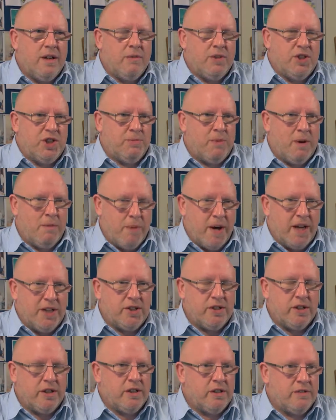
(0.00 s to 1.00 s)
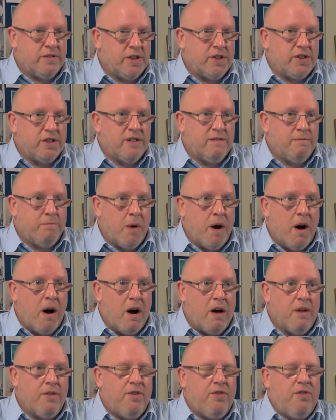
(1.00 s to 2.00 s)
which is my base at the University of
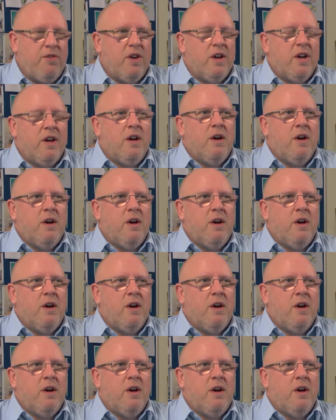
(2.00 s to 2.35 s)
Bath,